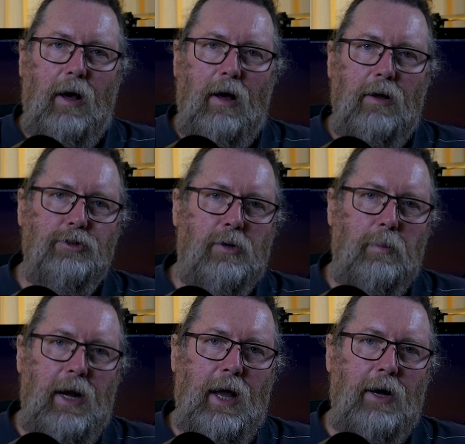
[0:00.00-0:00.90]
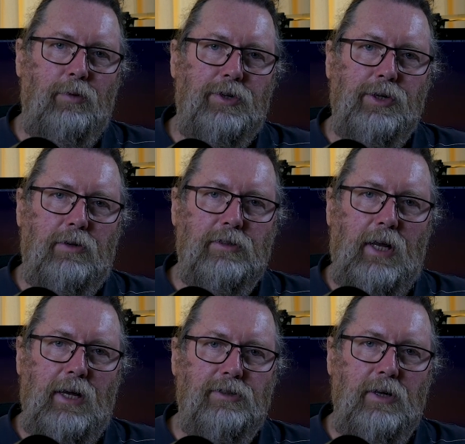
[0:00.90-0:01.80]
I took about 100 shots
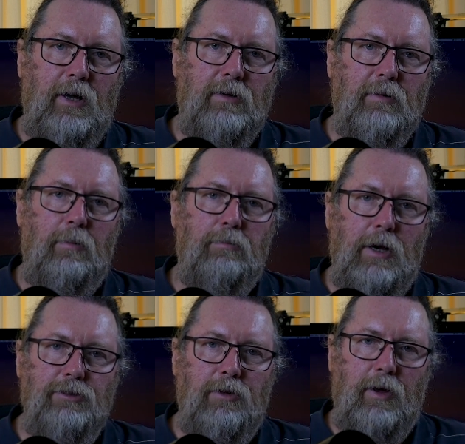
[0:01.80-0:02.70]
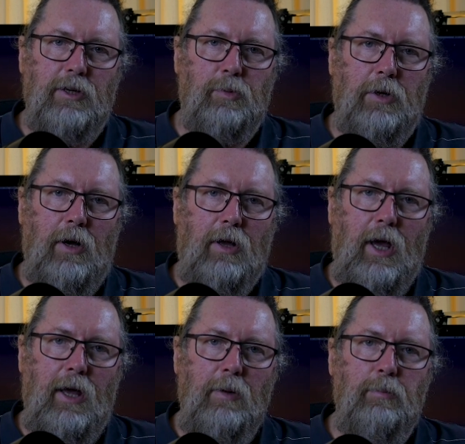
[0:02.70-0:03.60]
last night. Most of those were
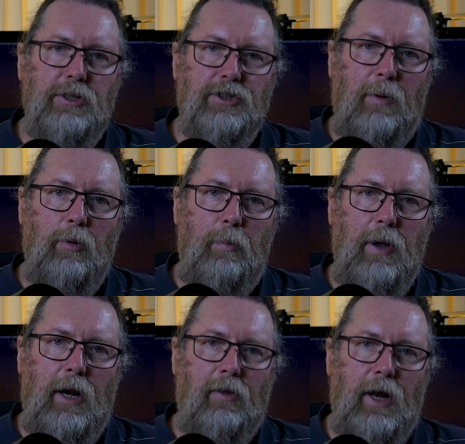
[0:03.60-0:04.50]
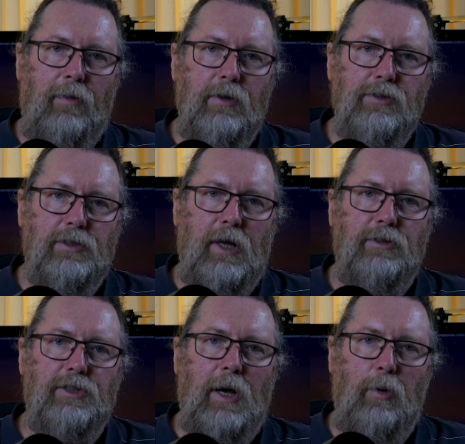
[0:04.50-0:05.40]
okay, but some were better than others,
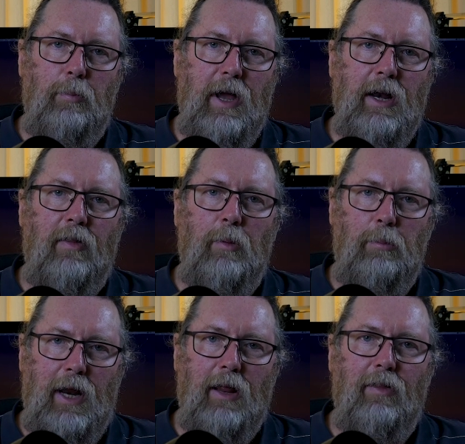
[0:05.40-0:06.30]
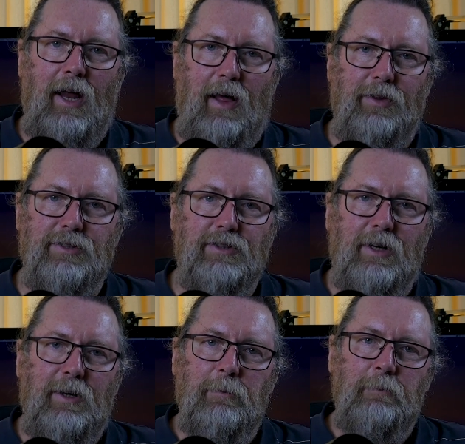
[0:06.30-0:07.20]
and some were better than others.
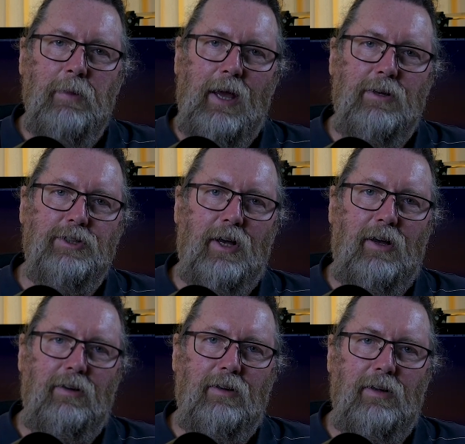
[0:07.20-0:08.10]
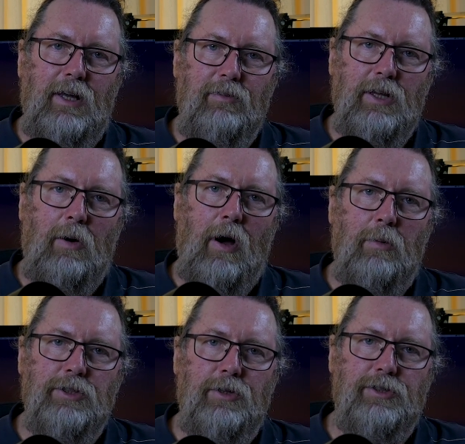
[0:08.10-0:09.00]
And so even though I
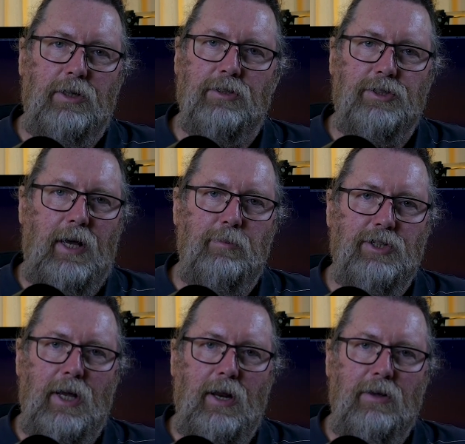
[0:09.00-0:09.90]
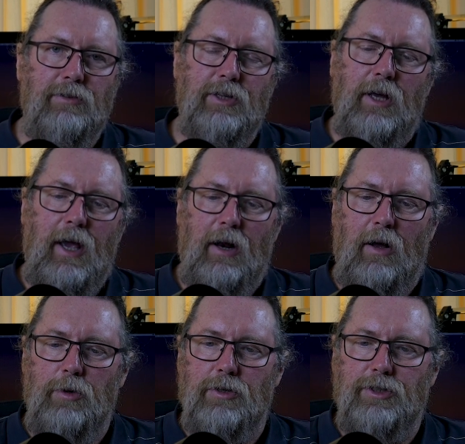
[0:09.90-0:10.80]
was using the same settings and
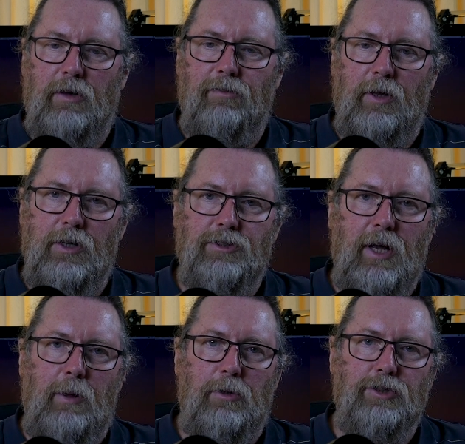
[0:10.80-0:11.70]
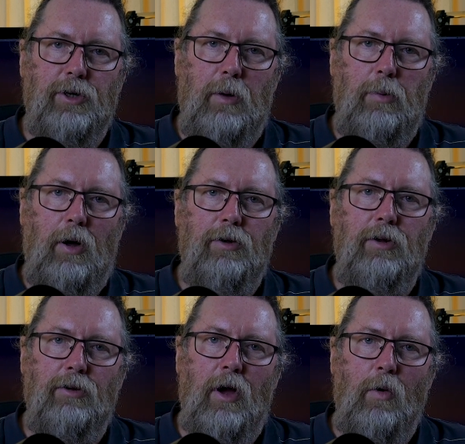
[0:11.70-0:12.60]
I'm using a fairly stable tripod,
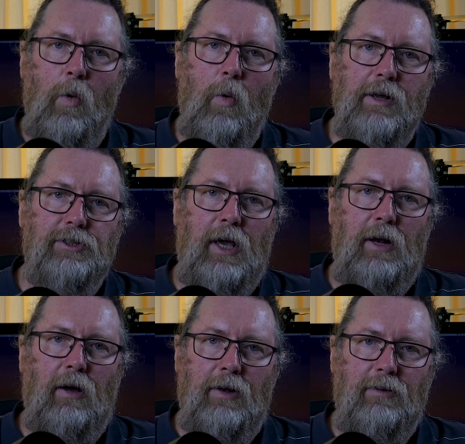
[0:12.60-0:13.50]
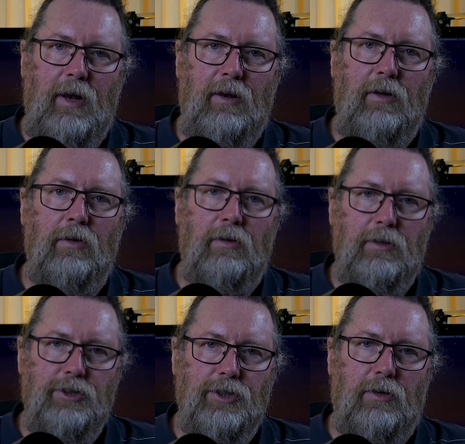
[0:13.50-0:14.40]
you don't always get identical
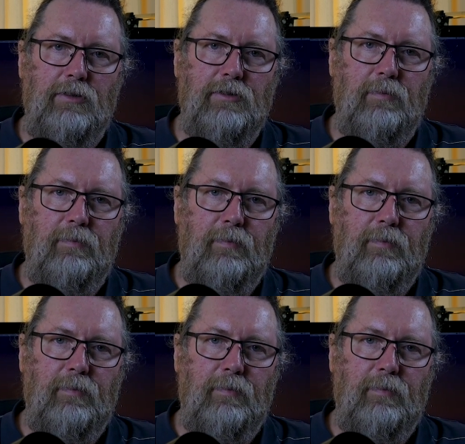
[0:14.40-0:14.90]
shots.